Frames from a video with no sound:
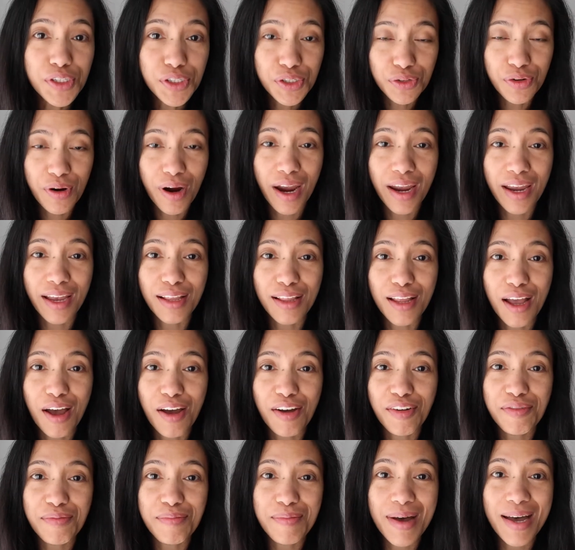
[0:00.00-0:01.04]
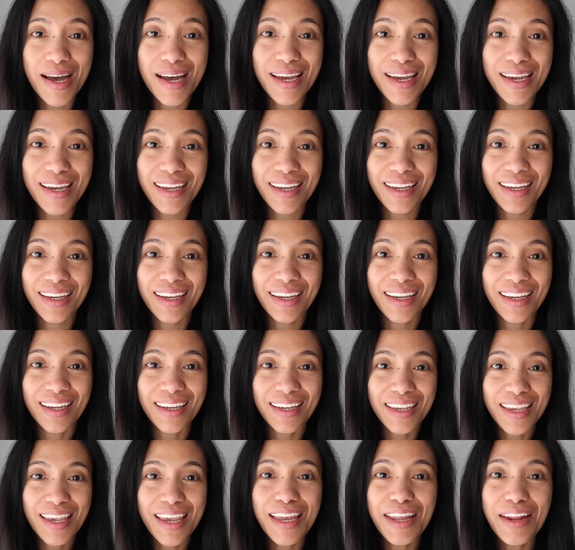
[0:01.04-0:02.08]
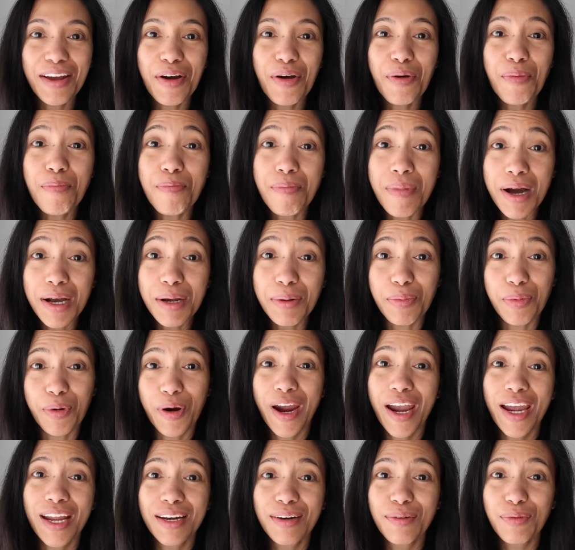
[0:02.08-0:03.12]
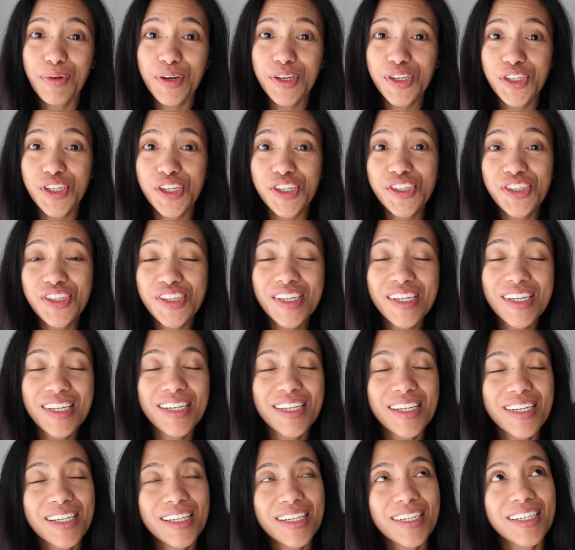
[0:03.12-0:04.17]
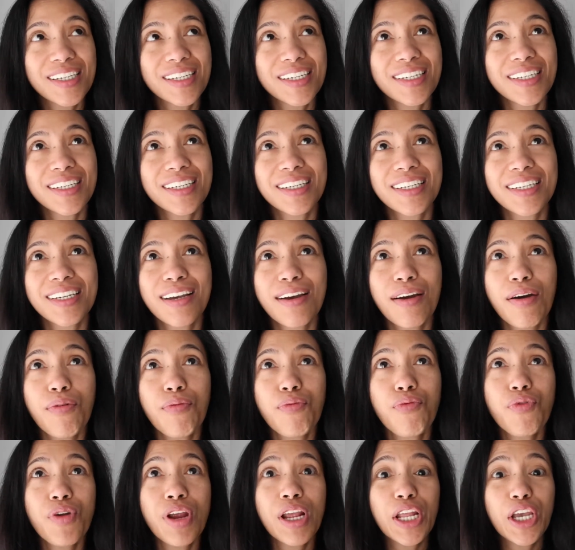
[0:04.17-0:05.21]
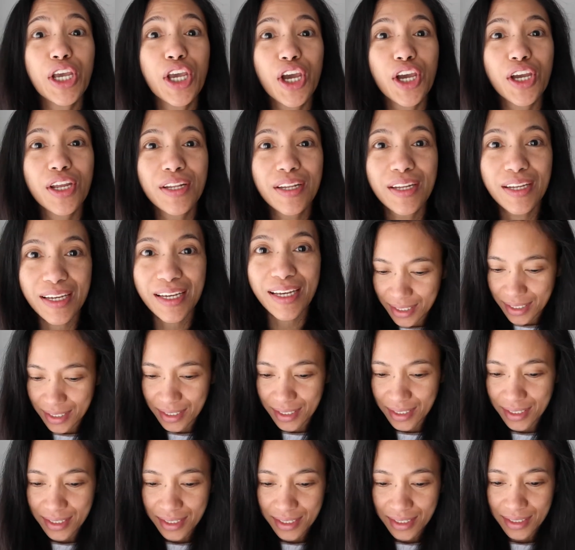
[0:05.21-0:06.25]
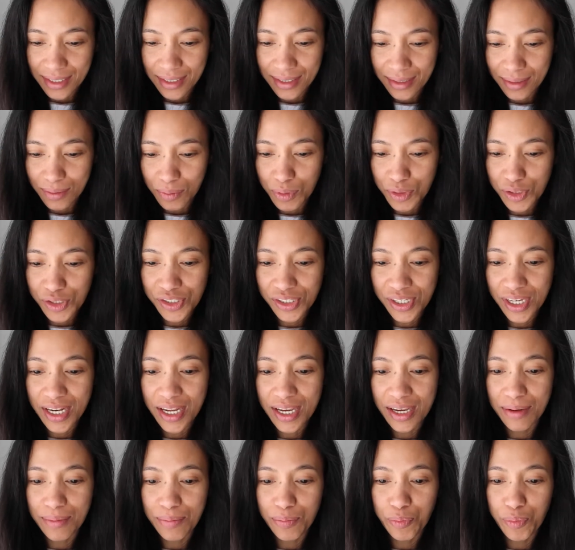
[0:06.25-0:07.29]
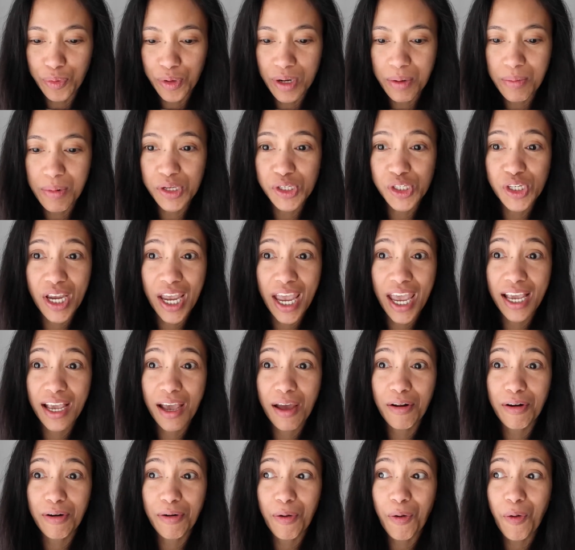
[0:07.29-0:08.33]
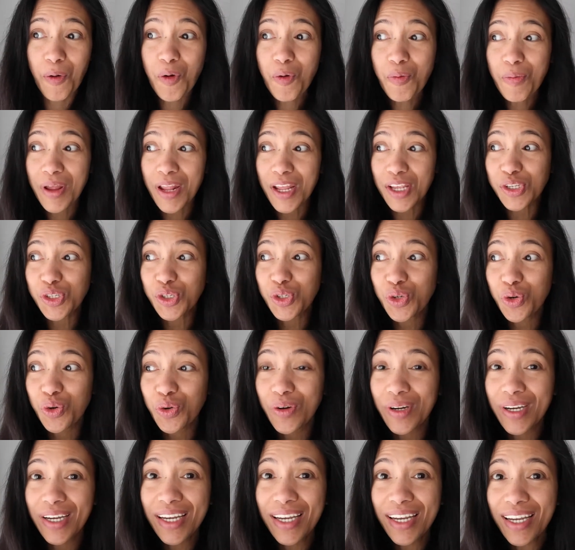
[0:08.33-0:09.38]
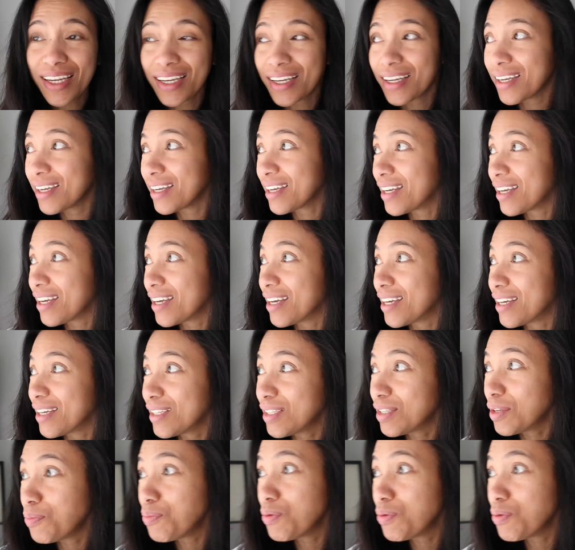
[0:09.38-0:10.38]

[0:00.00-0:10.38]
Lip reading: trial of my keto mug bread, which is really good. We're just gonna pretty much hang out at home and enjoy the